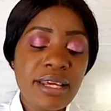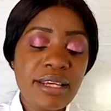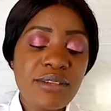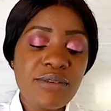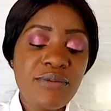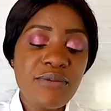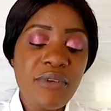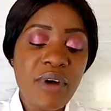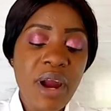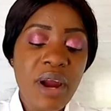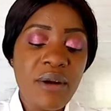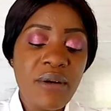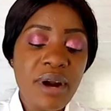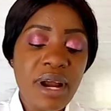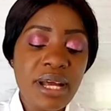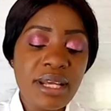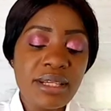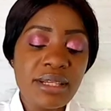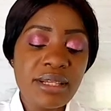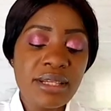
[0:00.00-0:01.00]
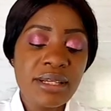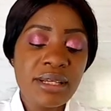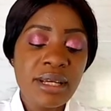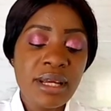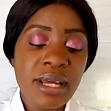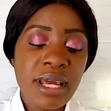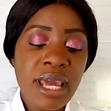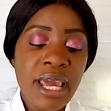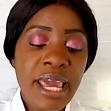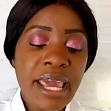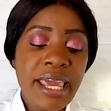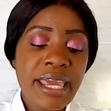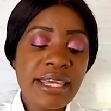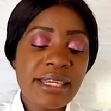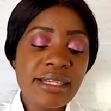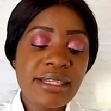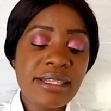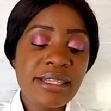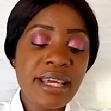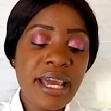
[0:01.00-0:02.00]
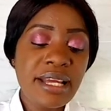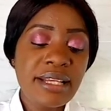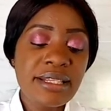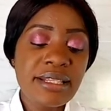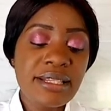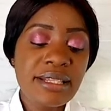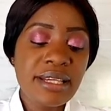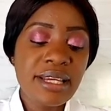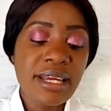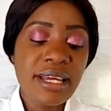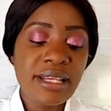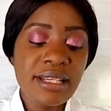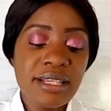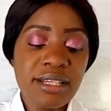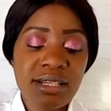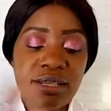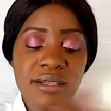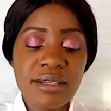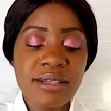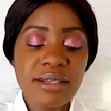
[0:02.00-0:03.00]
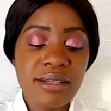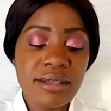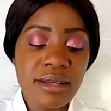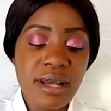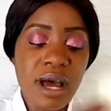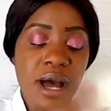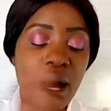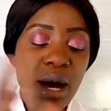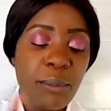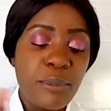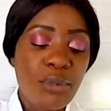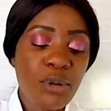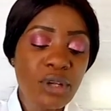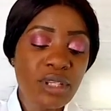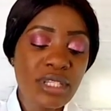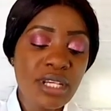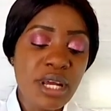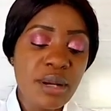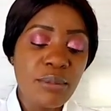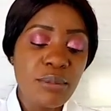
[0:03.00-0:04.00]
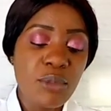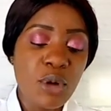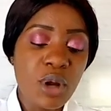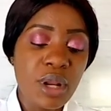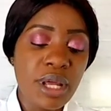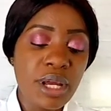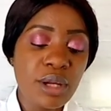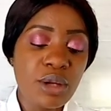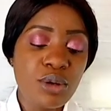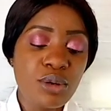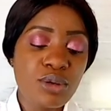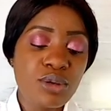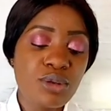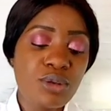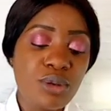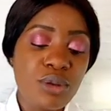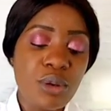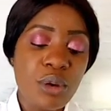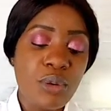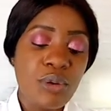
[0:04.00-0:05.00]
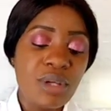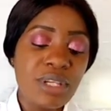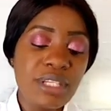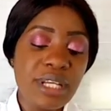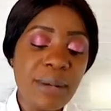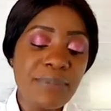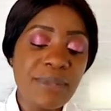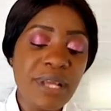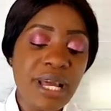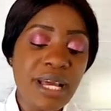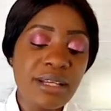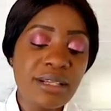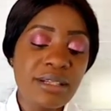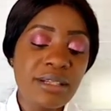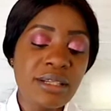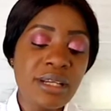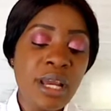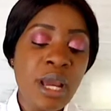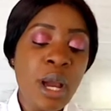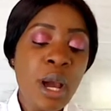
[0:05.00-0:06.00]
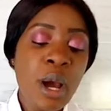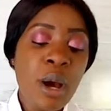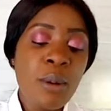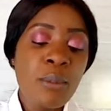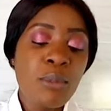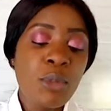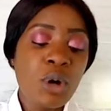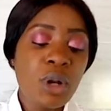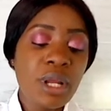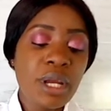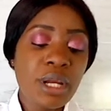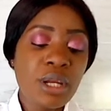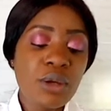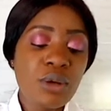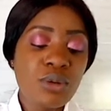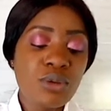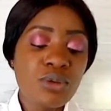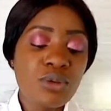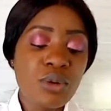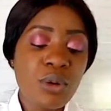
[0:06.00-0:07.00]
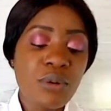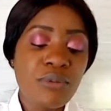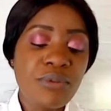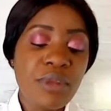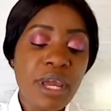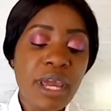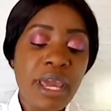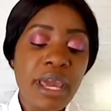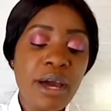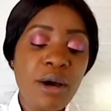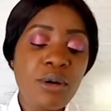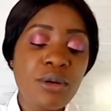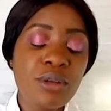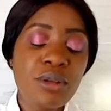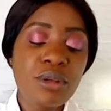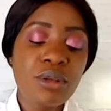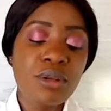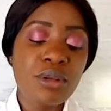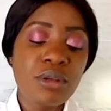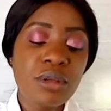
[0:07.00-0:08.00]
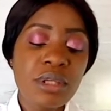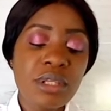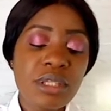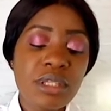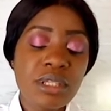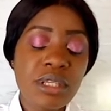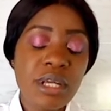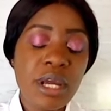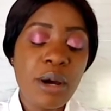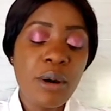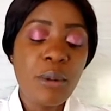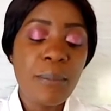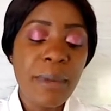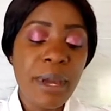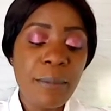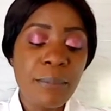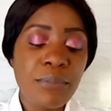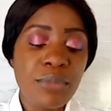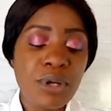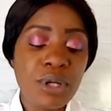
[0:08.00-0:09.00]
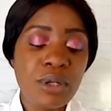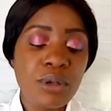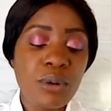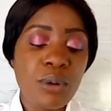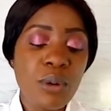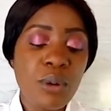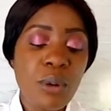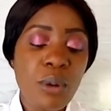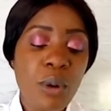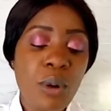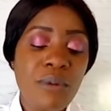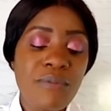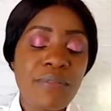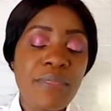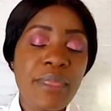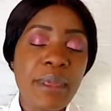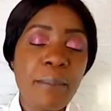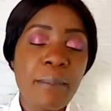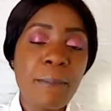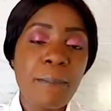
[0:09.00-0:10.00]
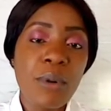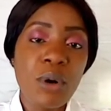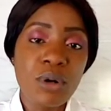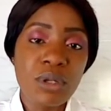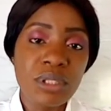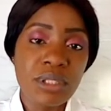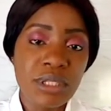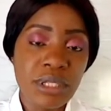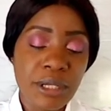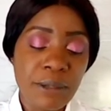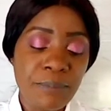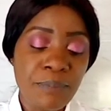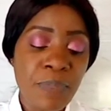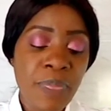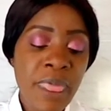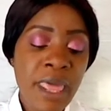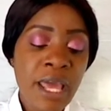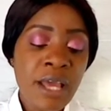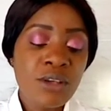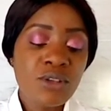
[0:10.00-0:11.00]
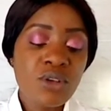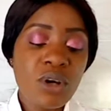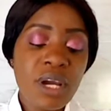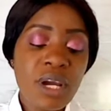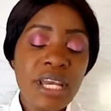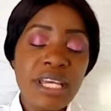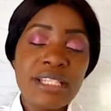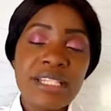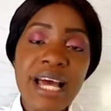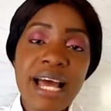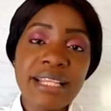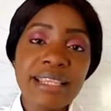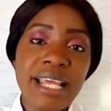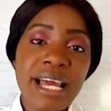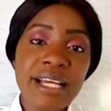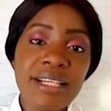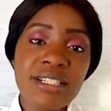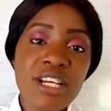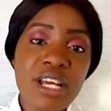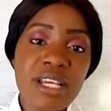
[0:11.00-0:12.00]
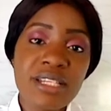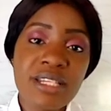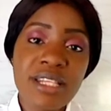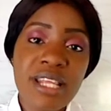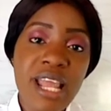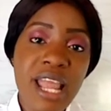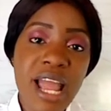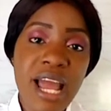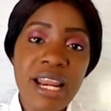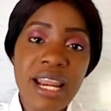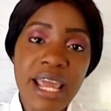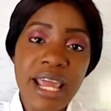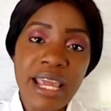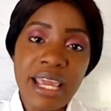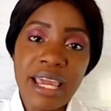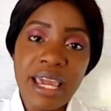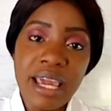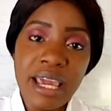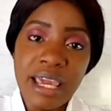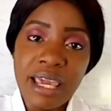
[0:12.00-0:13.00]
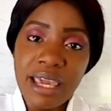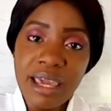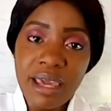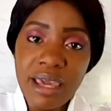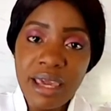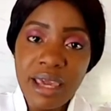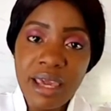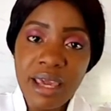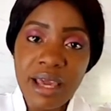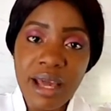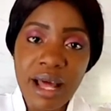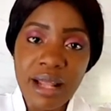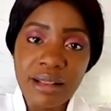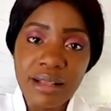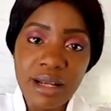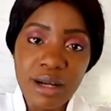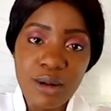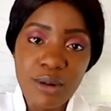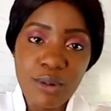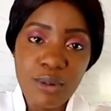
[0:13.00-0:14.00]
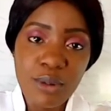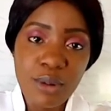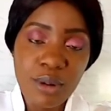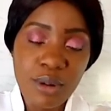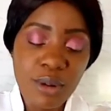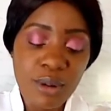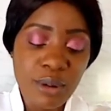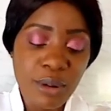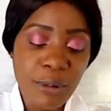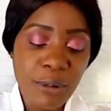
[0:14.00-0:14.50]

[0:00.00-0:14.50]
virus inserts its protein molecules to the receptors molecules of the health cell membrane of the body. So it attaches there like a key and the lock.